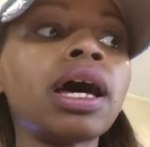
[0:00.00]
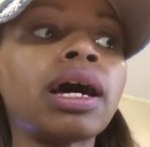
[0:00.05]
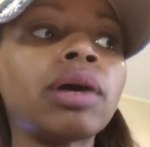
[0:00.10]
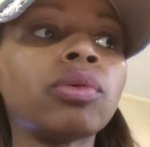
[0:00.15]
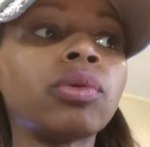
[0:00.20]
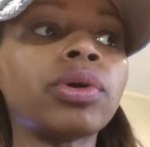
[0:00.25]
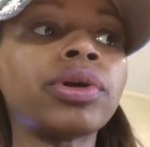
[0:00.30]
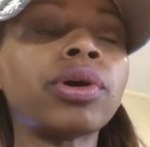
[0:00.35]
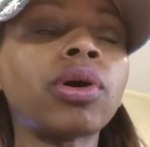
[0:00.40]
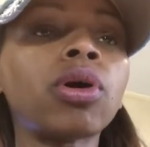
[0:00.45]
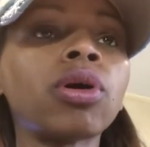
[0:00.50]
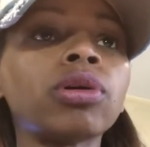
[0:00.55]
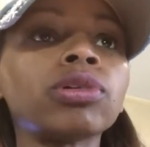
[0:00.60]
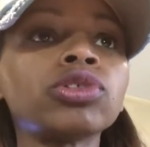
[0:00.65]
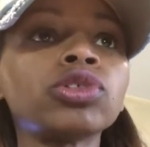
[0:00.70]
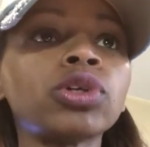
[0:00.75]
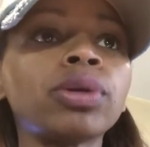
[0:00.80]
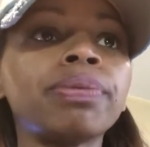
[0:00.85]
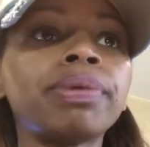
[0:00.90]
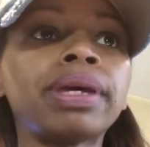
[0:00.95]
I want to
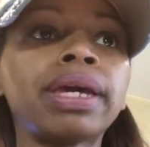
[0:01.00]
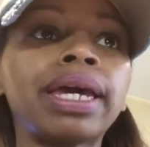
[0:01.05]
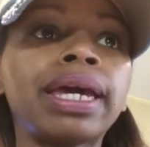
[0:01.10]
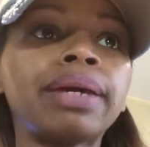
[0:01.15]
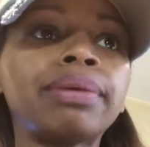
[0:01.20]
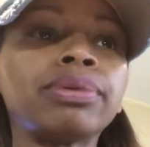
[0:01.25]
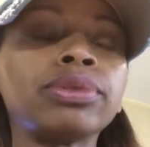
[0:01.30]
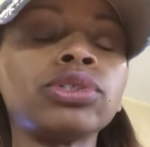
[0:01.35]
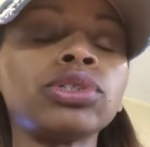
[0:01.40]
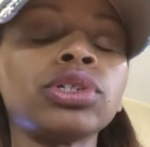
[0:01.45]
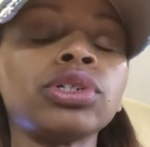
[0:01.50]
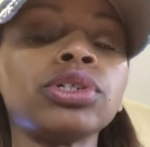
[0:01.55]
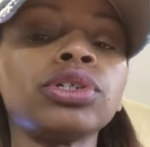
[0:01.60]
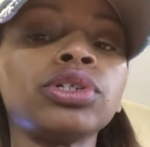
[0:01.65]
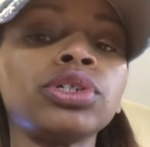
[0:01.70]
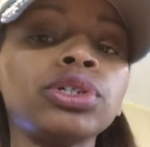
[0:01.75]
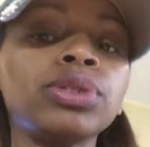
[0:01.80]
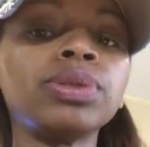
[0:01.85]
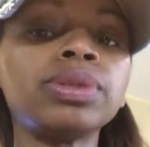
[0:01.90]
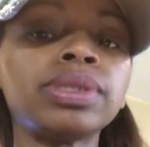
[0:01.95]
also be able to
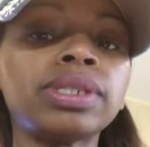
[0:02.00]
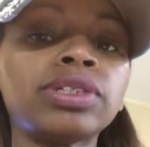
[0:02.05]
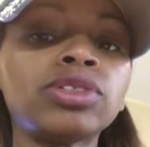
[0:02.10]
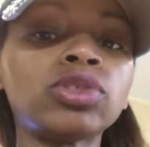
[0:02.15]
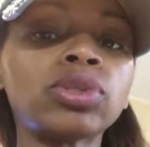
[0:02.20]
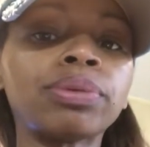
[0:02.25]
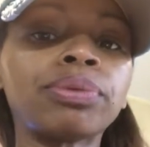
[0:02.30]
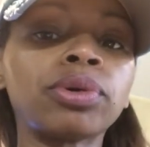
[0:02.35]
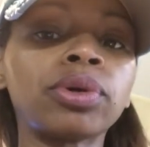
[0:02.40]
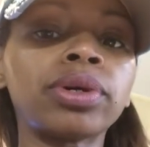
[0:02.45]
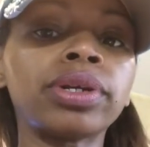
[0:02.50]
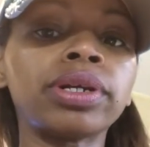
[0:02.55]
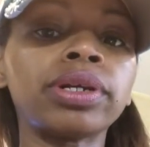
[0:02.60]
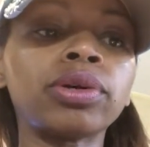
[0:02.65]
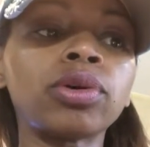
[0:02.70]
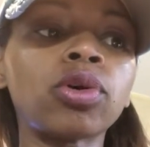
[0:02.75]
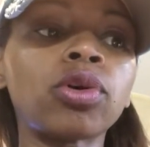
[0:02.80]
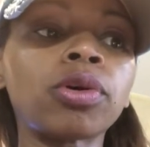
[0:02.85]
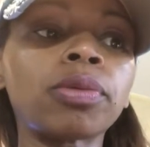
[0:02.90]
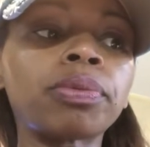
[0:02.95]
use it. So I'm going to
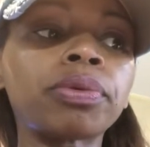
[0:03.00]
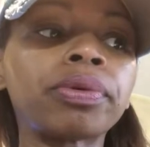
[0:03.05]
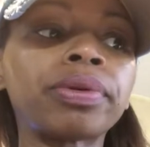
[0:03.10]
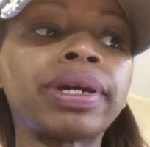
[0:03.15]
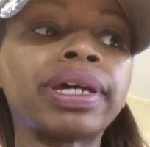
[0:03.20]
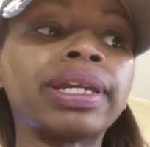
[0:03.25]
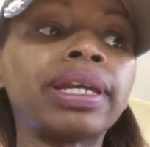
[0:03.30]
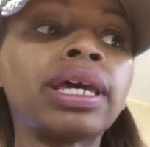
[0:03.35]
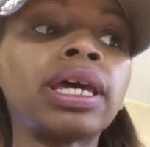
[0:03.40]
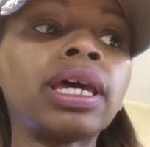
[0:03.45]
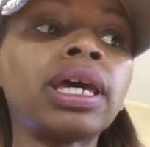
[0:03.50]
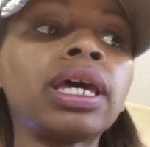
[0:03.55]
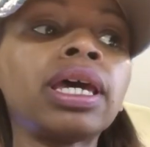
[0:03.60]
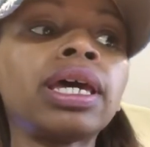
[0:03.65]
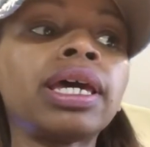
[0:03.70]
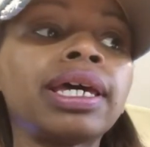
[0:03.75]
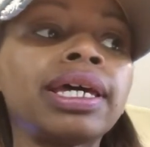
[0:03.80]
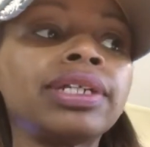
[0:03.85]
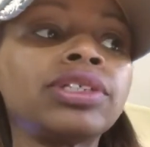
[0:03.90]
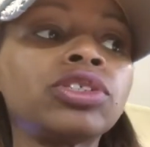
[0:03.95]
incorporate
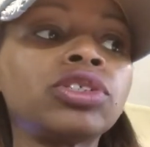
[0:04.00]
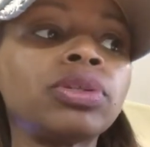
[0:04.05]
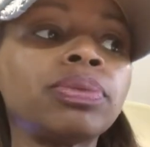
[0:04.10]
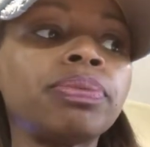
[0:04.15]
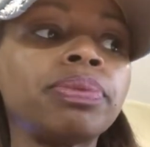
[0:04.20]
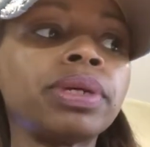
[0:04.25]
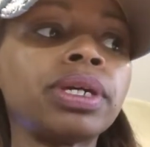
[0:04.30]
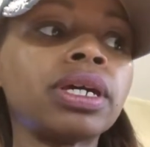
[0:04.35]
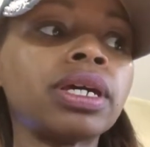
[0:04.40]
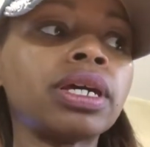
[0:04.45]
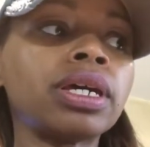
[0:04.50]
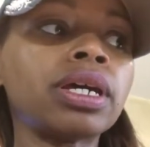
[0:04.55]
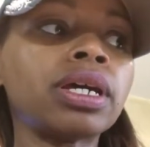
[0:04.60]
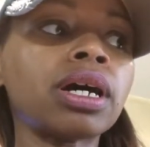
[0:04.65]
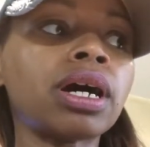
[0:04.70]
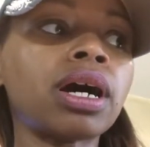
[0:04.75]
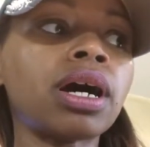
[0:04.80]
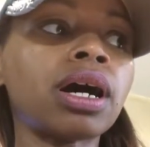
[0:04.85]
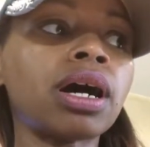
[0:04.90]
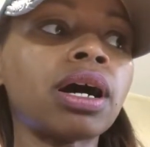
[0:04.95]
it to be
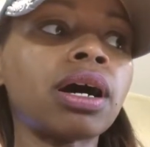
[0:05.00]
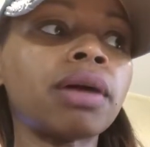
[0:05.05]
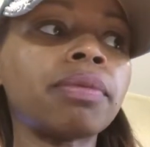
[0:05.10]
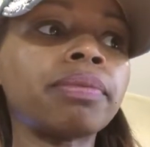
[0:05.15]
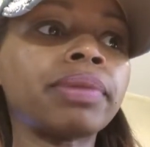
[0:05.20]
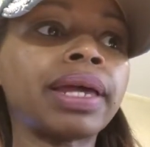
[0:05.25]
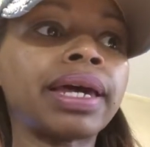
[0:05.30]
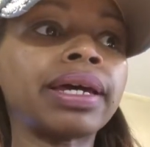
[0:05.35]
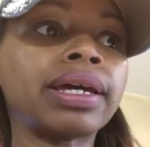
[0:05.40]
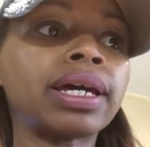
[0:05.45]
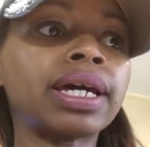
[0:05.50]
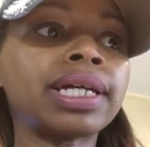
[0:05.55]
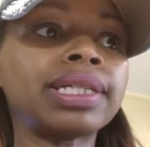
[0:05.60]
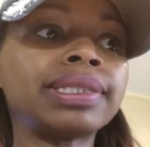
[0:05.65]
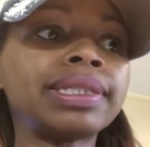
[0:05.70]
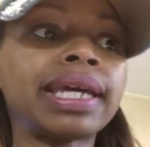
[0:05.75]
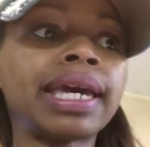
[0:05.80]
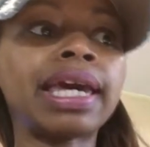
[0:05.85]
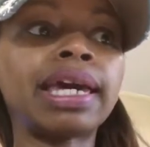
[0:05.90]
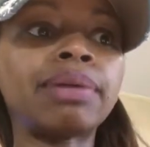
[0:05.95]
like a
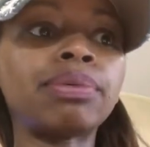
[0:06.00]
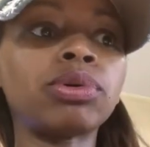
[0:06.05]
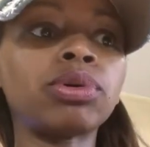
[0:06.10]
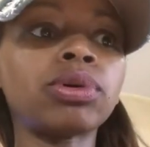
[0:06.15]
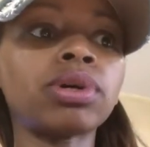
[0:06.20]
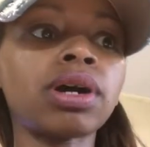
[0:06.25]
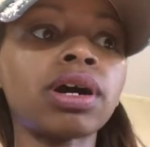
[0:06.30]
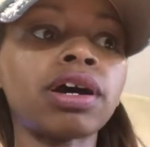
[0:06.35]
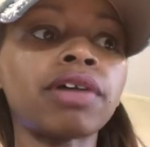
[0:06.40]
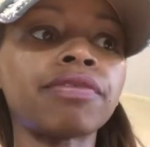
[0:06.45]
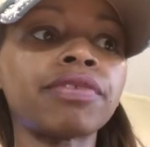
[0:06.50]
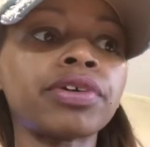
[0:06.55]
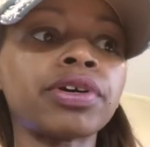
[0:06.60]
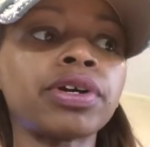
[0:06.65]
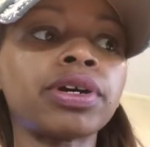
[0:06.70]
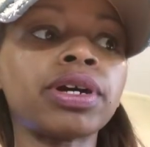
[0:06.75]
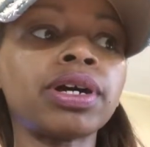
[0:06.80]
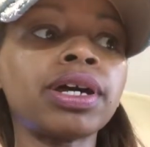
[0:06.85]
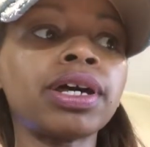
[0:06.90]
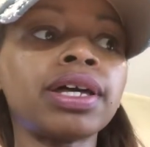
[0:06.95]
table
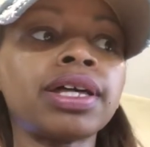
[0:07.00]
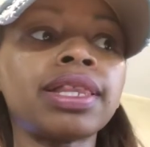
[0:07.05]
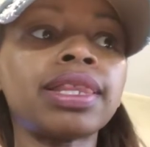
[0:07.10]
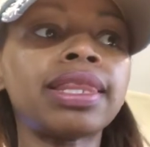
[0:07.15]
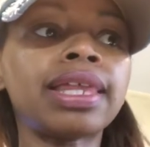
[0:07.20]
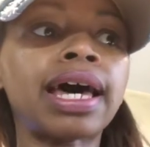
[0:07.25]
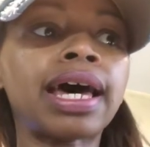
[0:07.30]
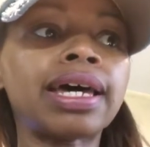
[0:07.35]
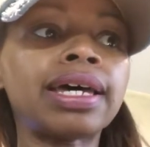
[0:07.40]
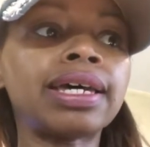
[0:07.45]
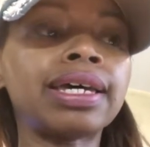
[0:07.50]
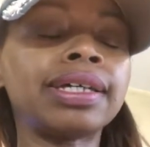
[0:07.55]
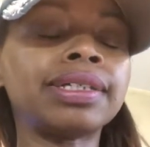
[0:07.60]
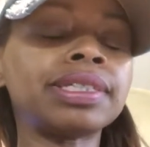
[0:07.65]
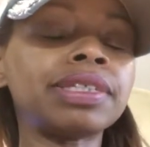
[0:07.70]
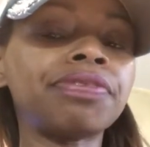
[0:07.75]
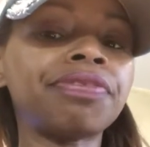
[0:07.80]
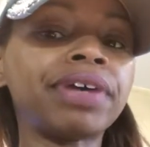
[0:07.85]
cover that is